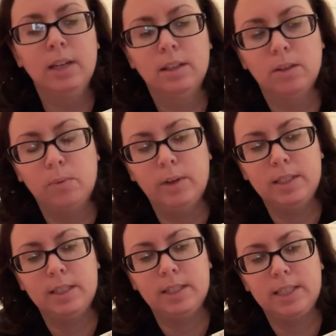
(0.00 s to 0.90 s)
the
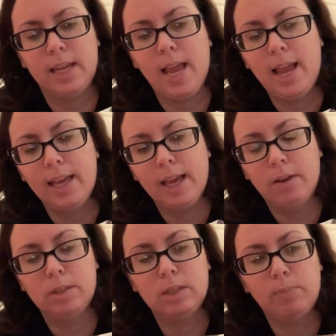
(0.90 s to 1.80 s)
ones that say
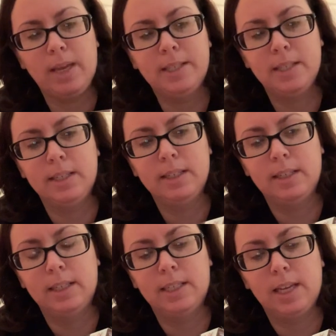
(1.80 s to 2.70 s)
hangout spaces,
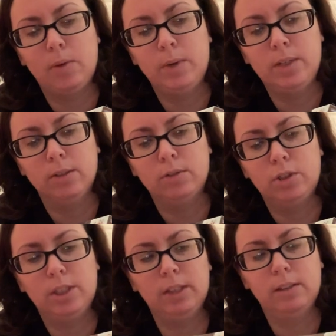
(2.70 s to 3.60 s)
and they say winter
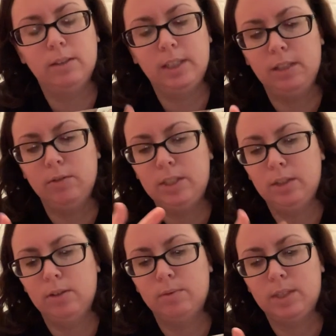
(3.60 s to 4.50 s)
chill, and you still
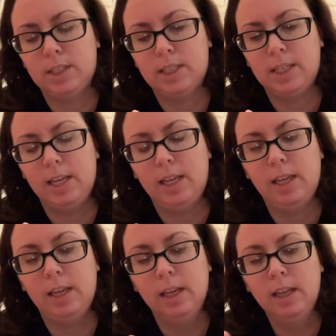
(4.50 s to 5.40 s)
don't
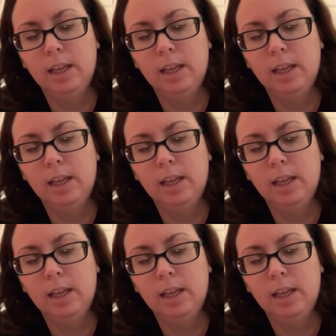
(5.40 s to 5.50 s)
see,